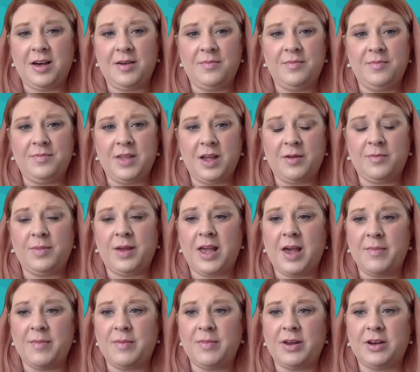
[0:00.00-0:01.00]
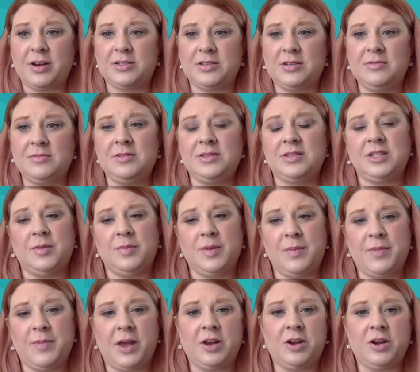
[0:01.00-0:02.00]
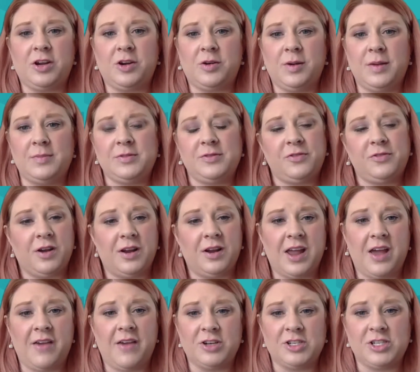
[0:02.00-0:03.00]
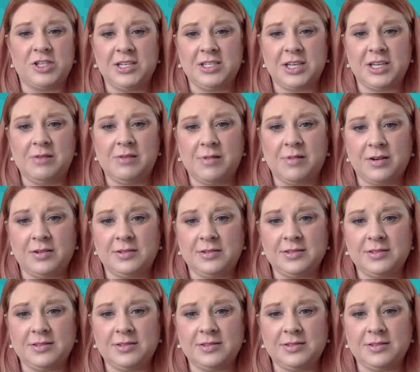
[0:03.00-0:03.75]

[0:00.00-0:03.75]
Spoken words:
they're becoming better students, they'll be better equipped for an ever-changing world.